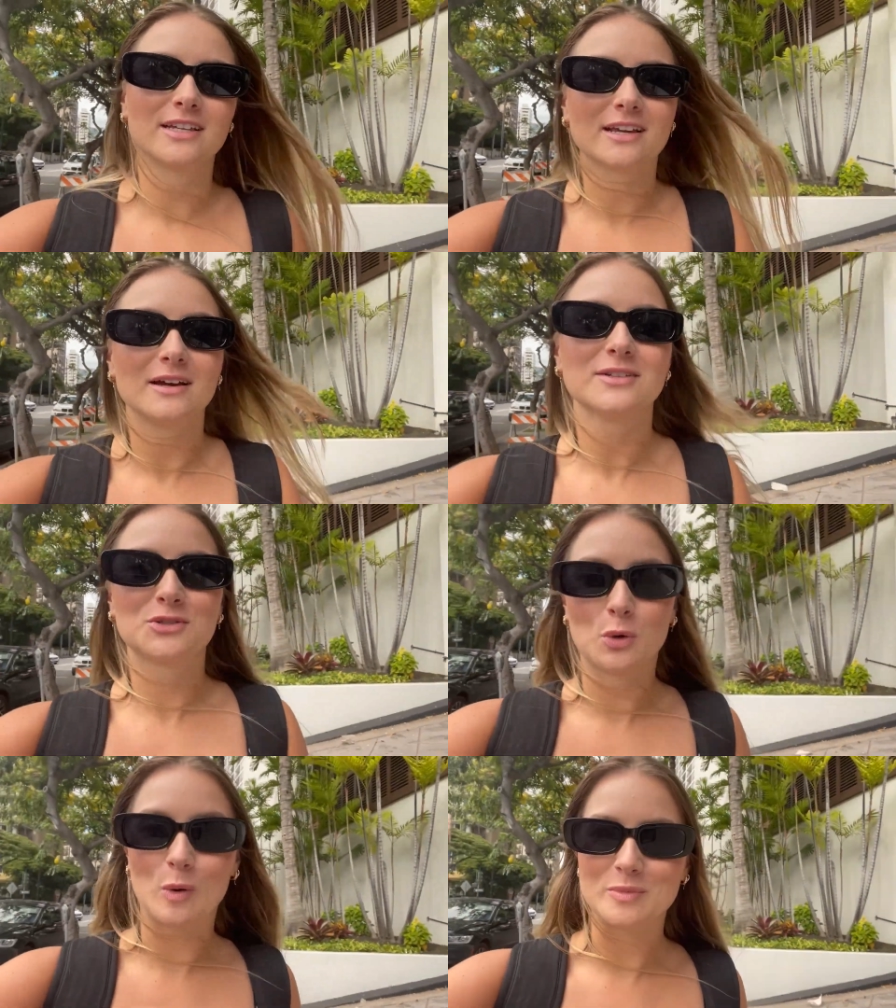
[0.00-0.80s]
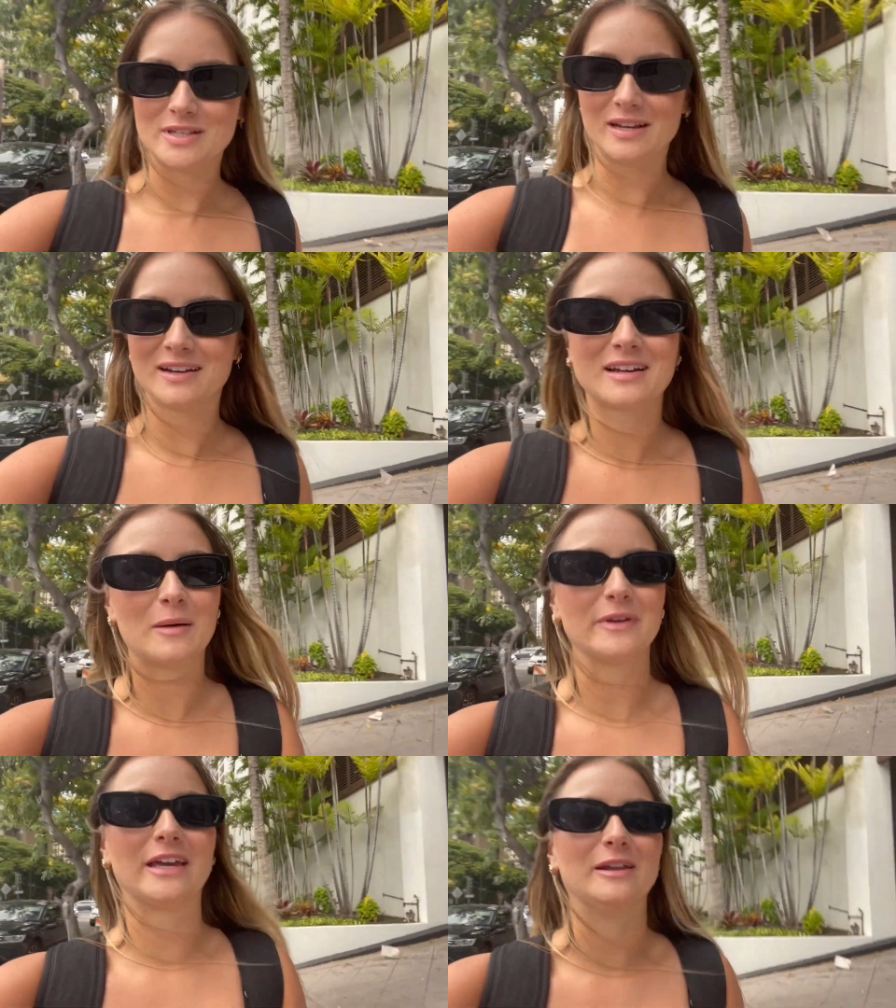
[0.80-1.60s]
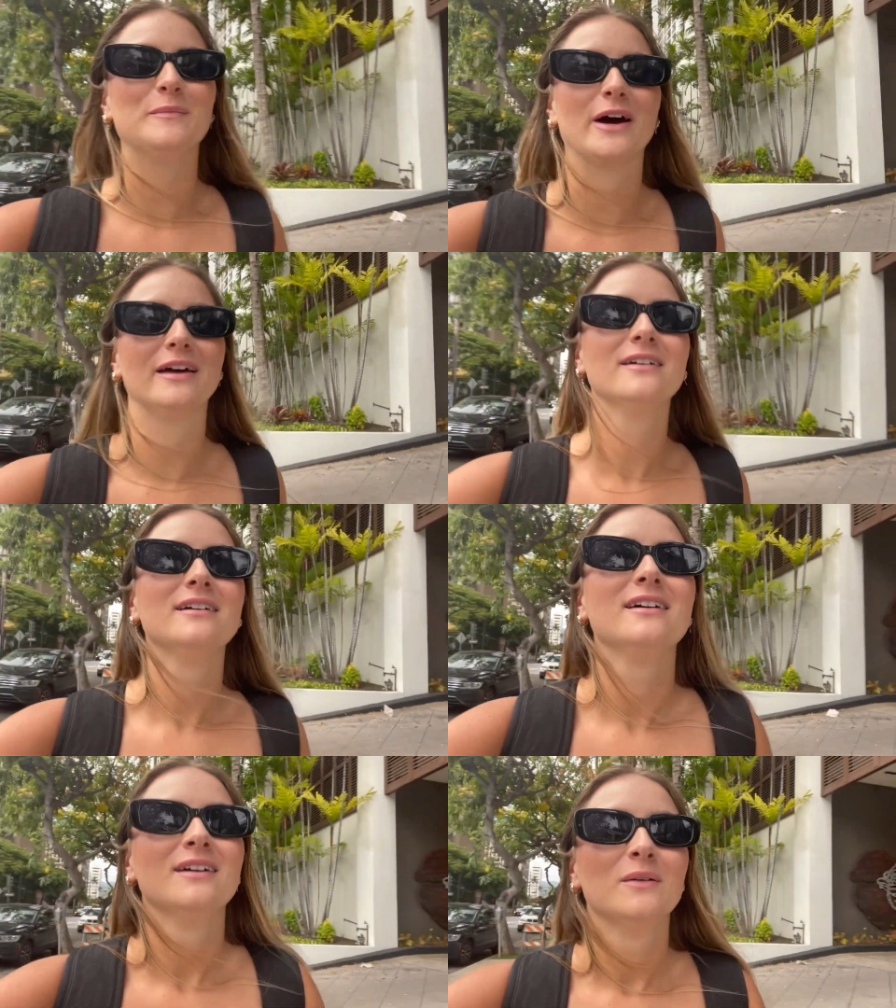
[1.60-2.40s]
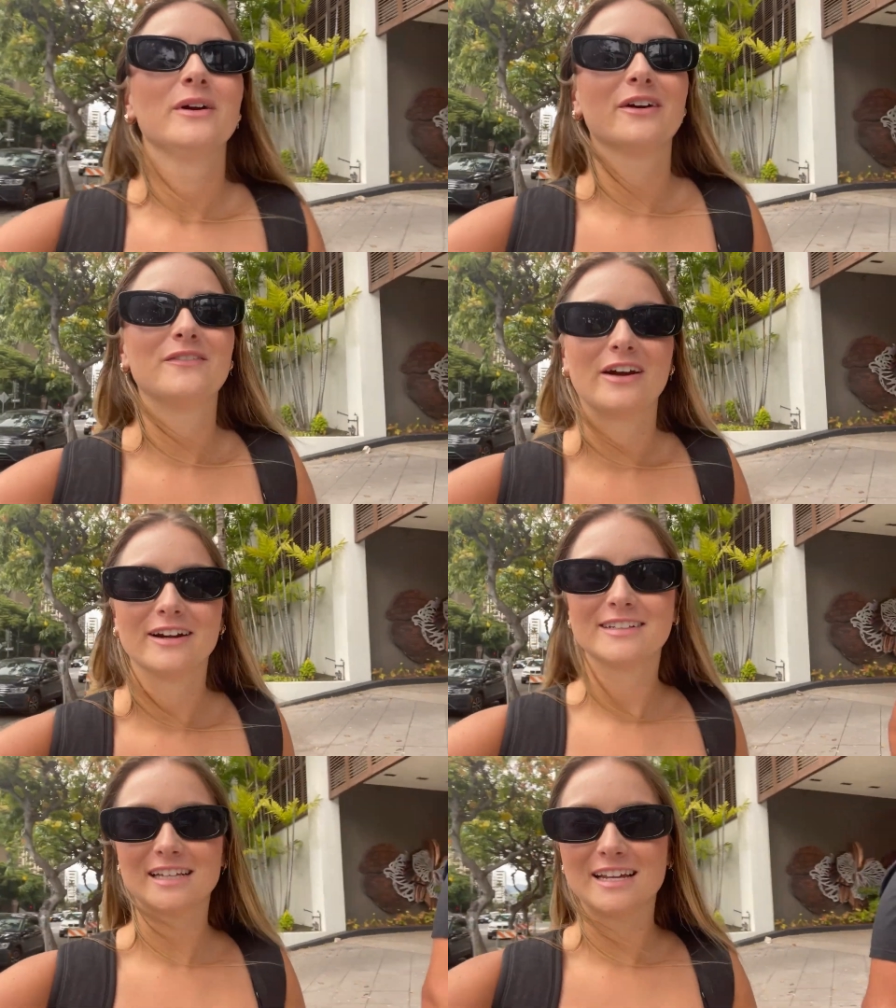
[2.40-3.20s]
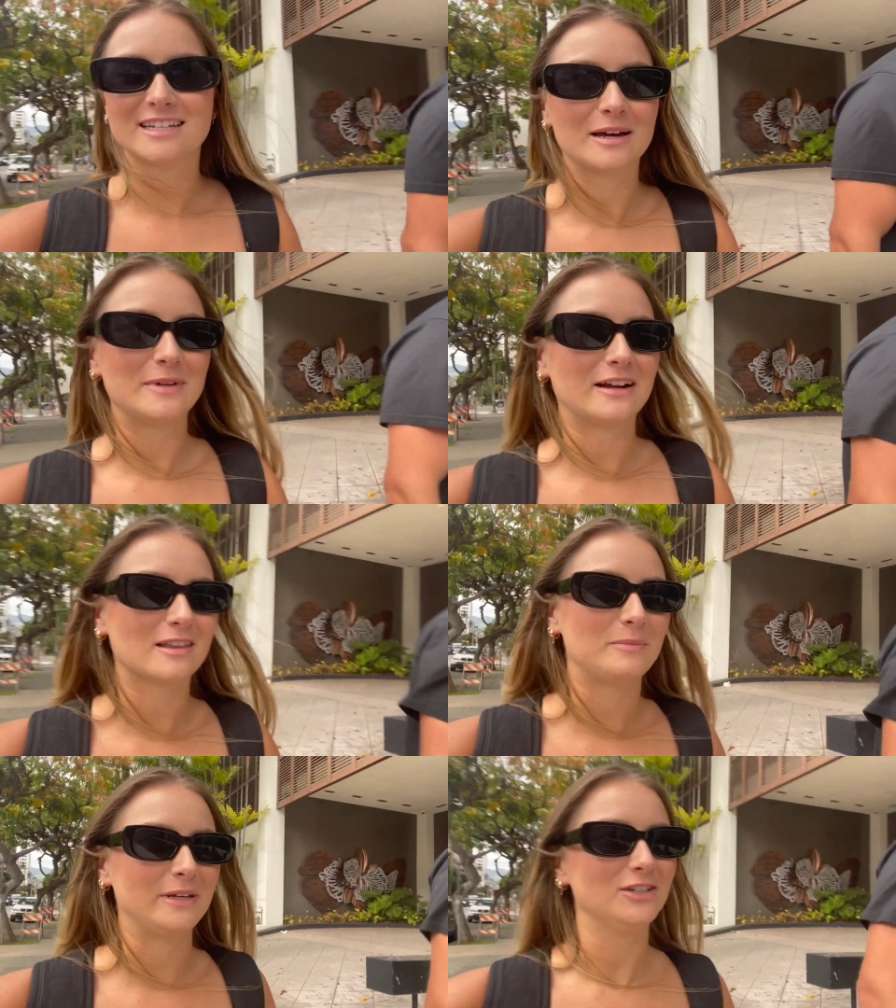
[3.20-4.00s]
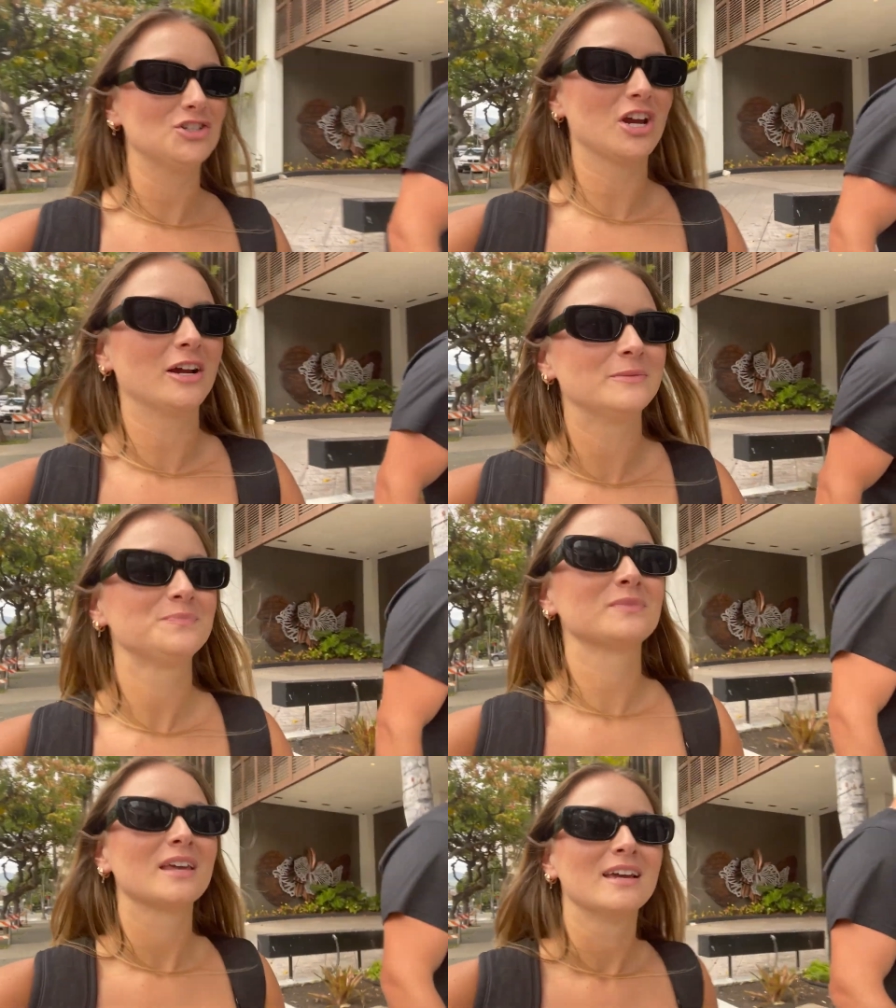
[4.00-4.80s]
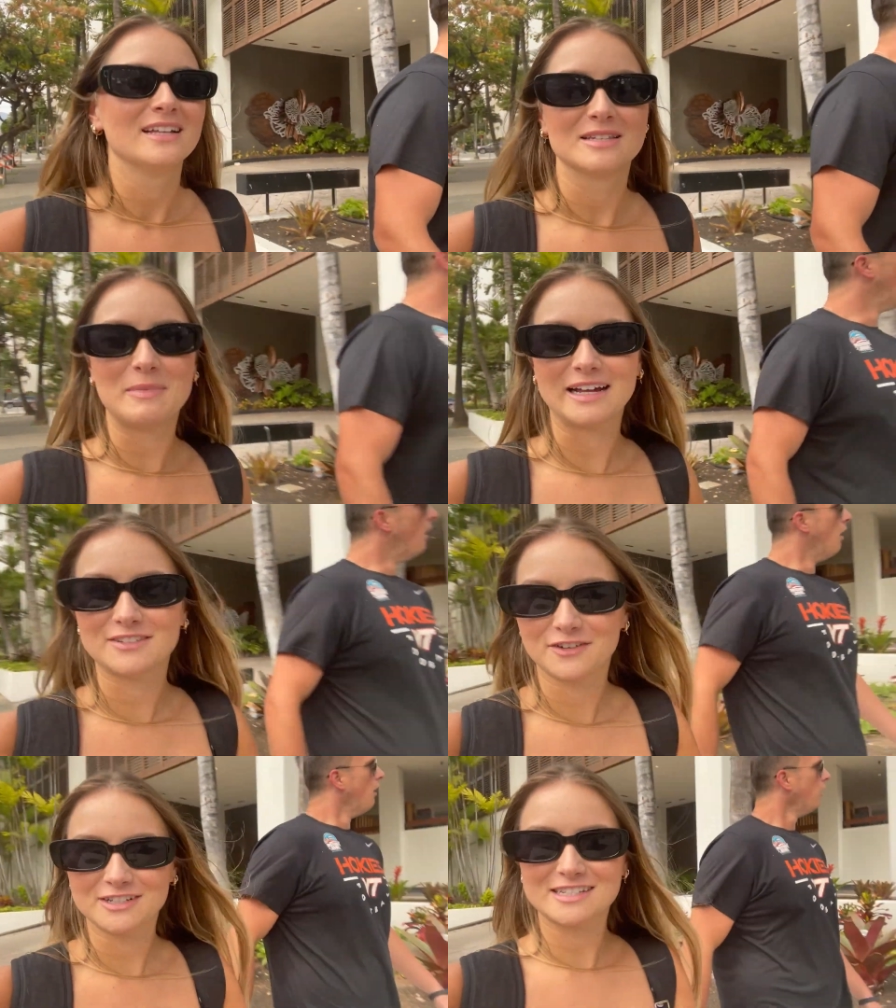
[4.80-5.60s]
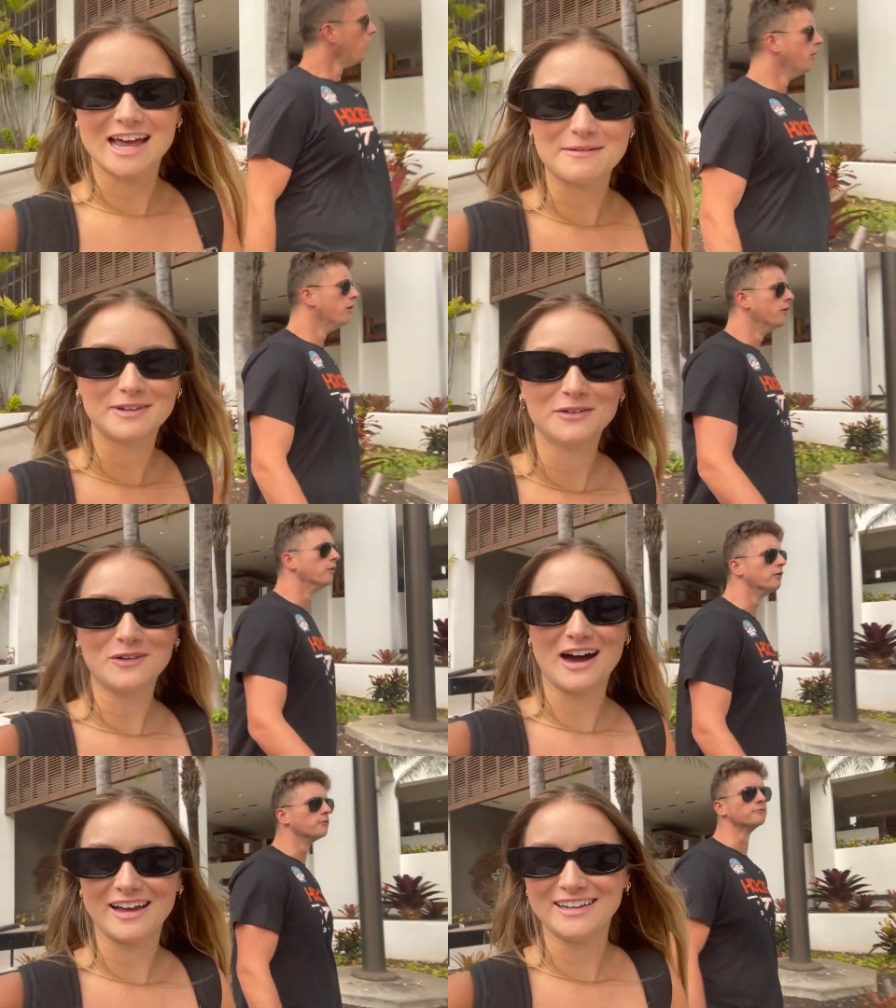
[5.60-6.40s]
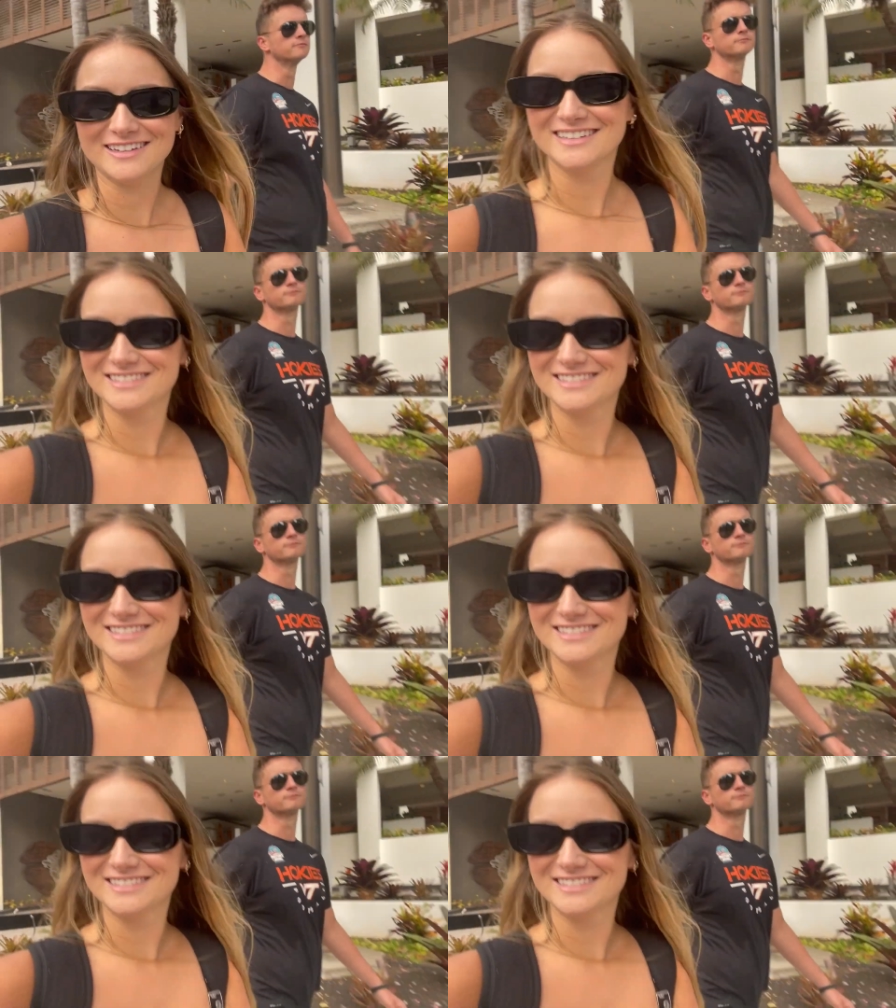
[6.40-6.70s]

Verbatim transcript: like a storm's coming in, but we are very excited to come down to the beach. It's Matt's first time in Hawaii.